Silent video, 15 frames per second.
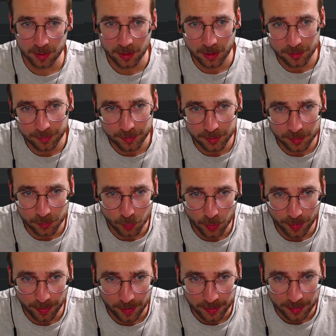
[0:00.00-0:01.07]
If you don't
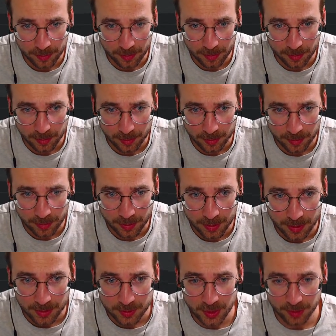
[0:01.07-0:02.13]
want that.
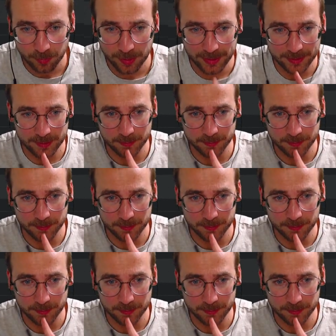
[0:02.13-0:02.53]
Generate.